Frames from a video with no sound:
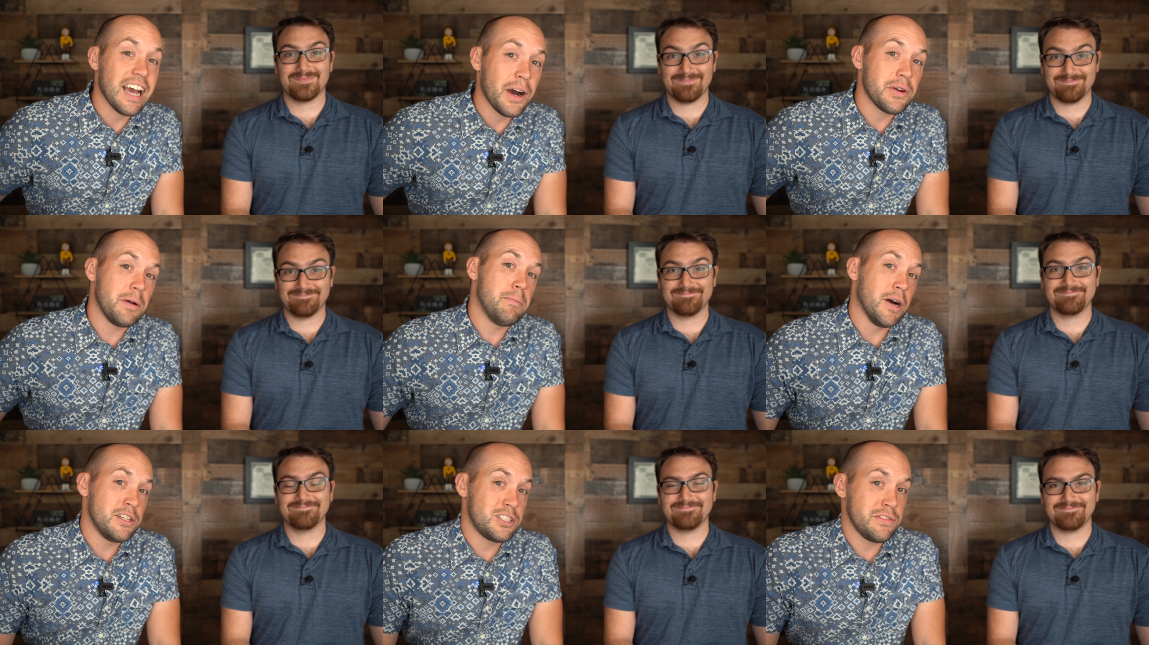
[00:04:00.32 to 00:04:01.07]
Speaker 1: out a
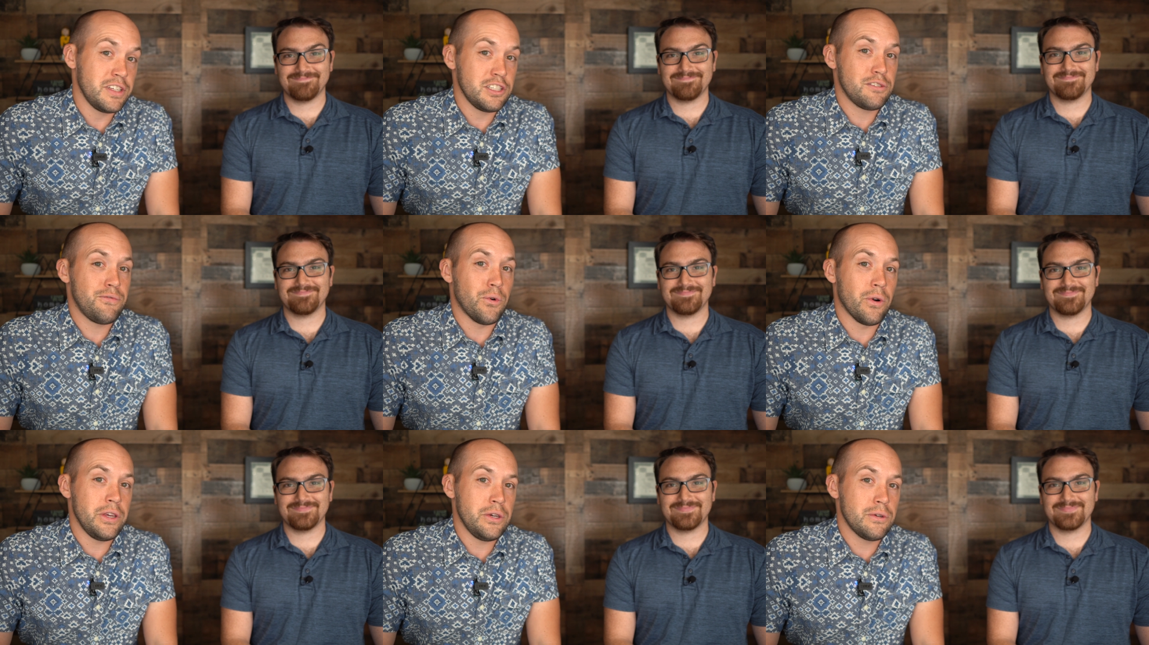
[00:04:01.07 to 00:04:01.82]
bunch of these
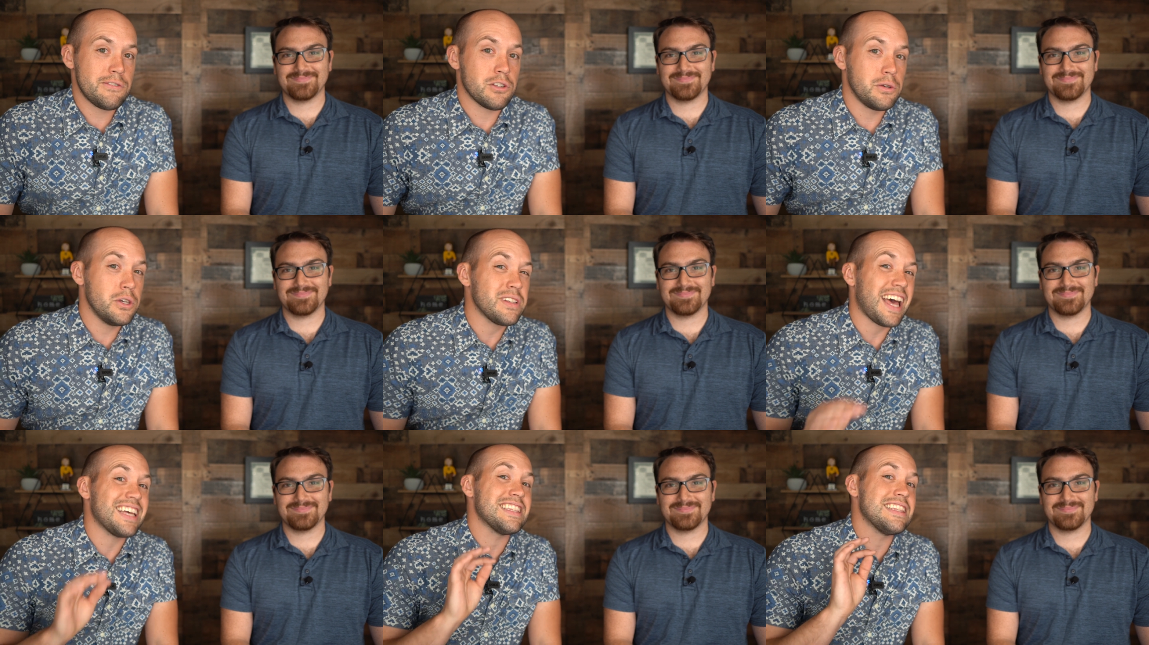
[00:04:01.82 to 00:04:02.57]
for you so you'll
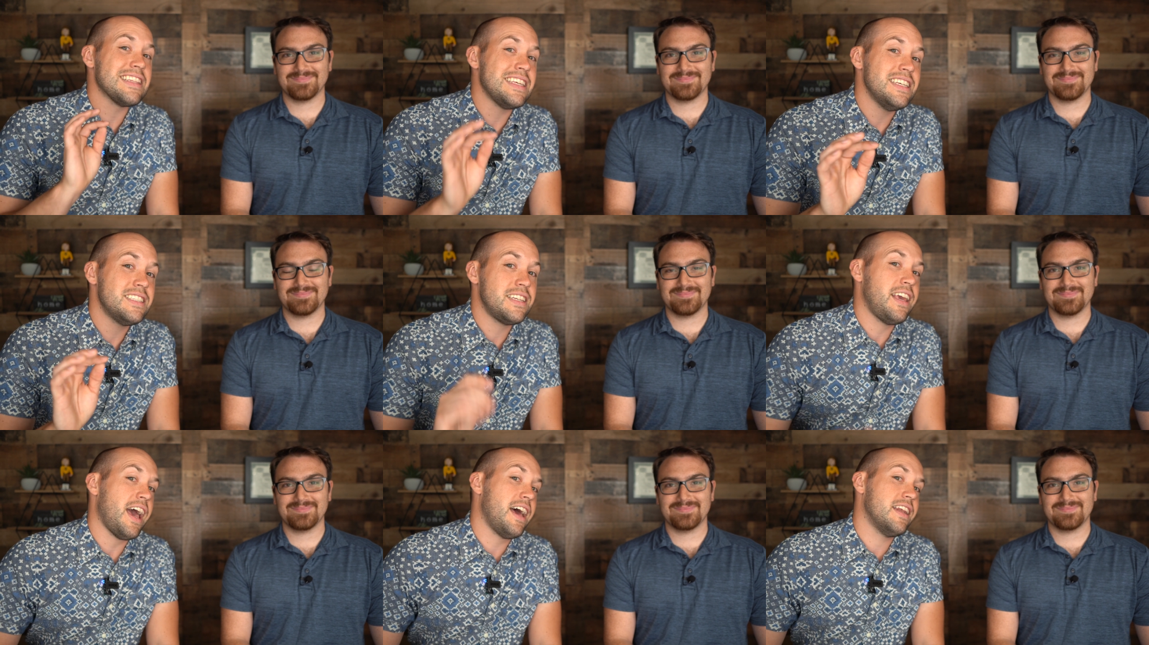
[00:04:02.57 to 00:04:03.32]
at least
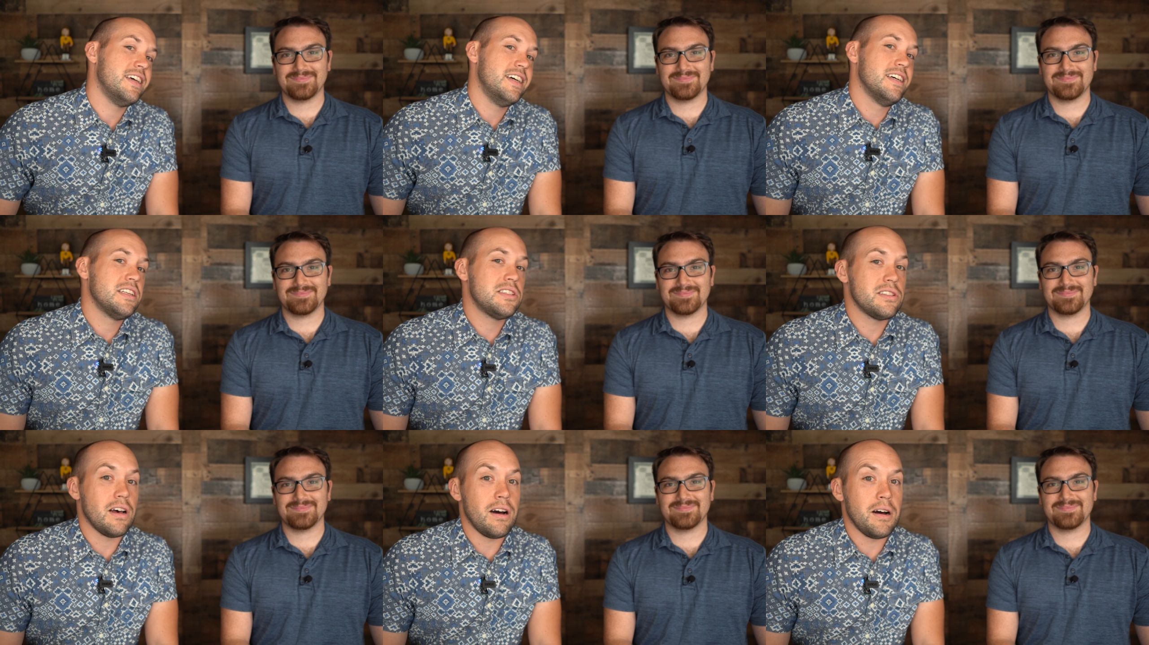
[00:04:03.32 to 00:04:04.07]
get
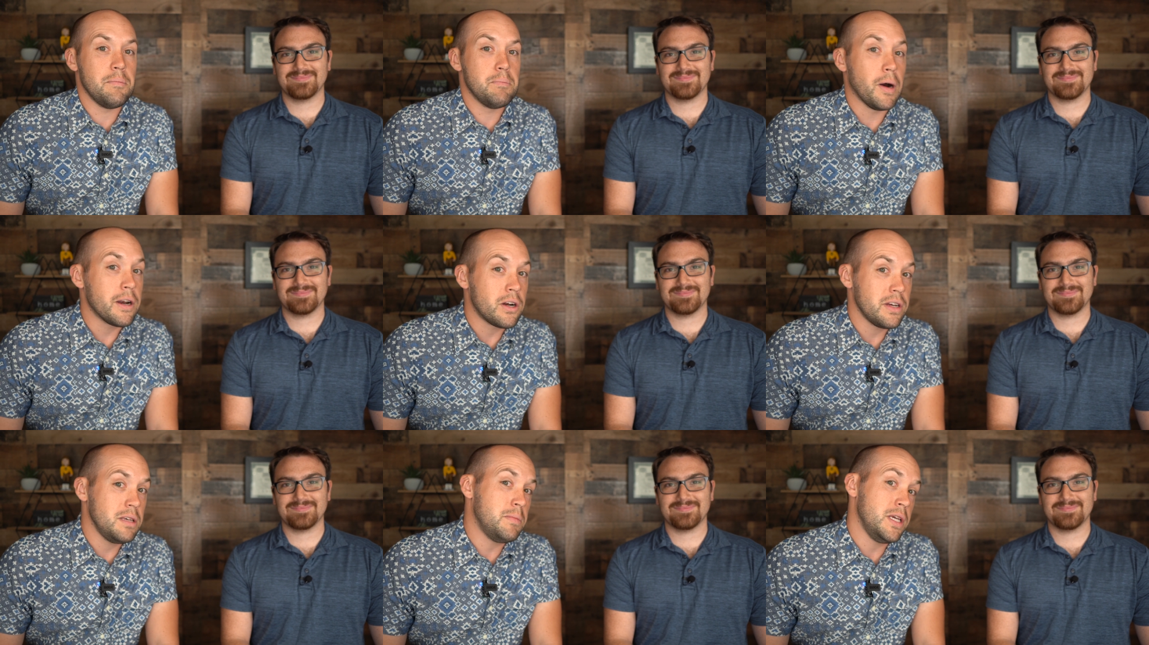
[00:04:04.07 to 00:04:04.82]
some
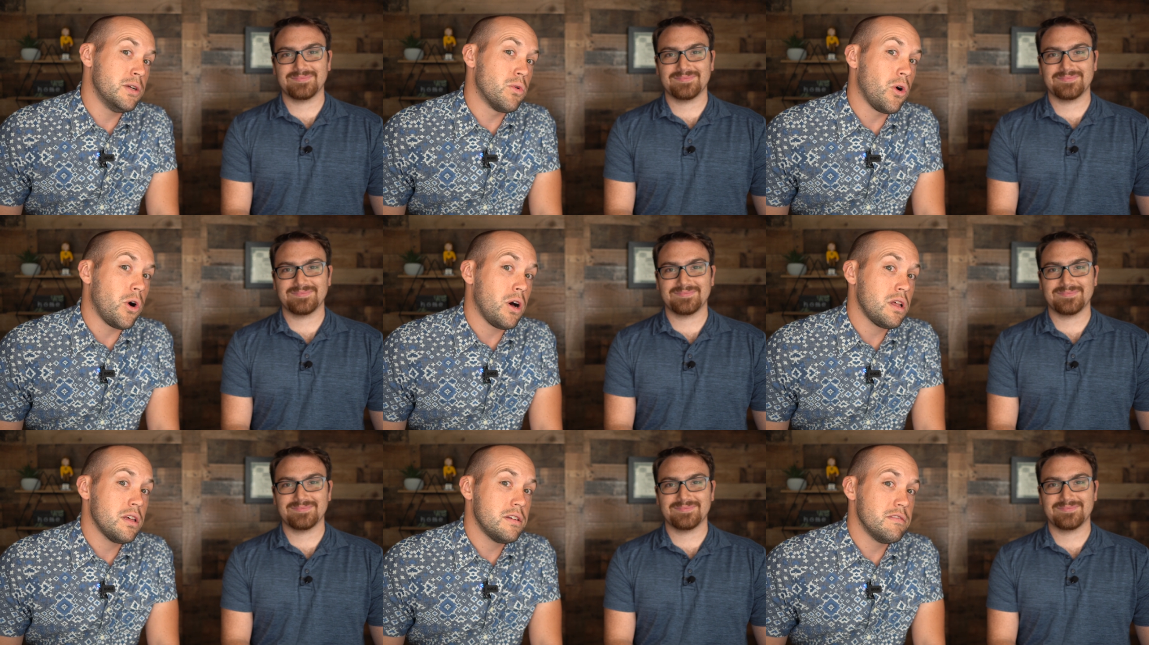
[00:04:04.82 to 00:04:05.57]
buttery
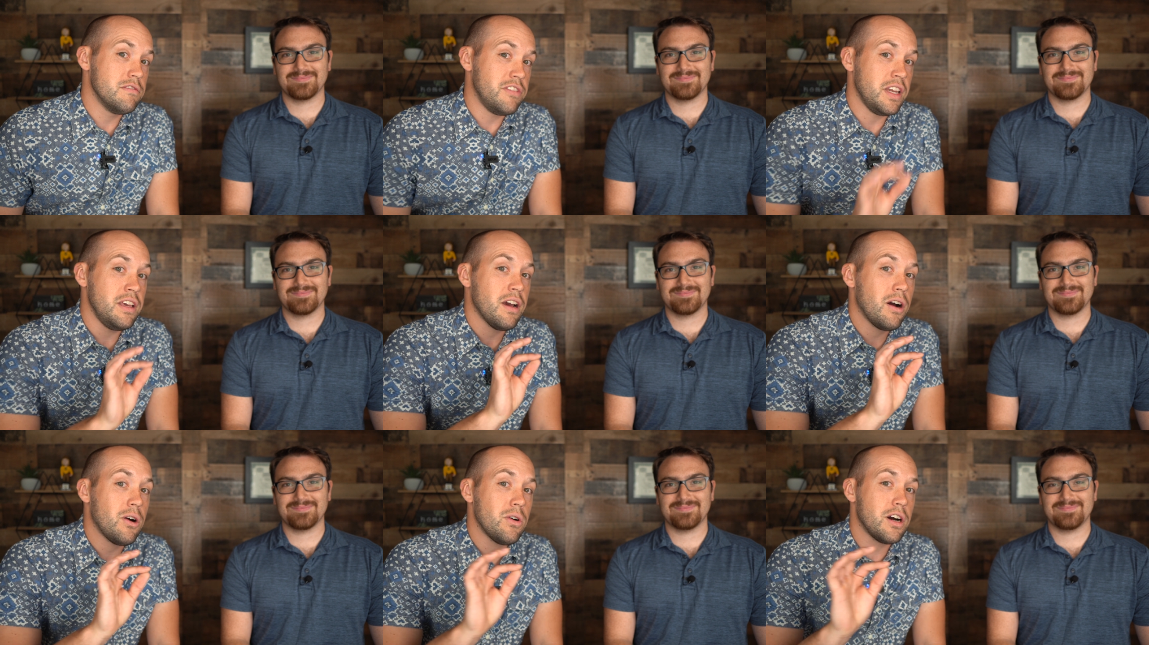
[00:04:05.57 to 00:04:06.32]
b-roll
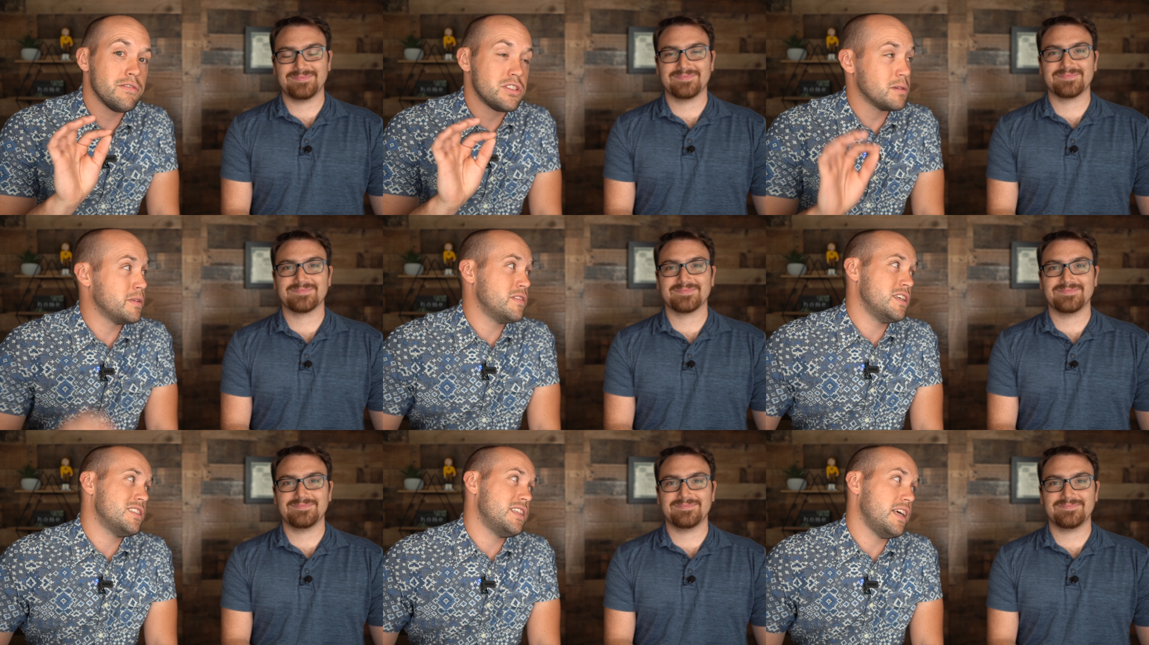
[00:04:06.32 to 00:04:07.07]
video of some of
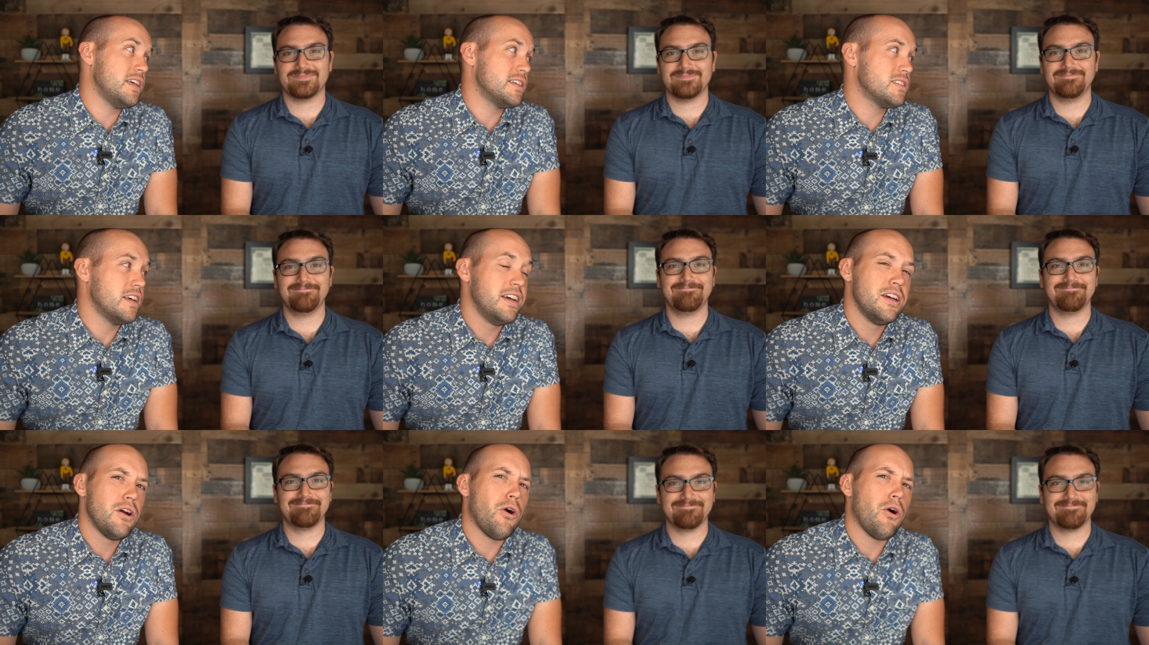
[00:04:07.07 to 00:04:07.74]
these things mm.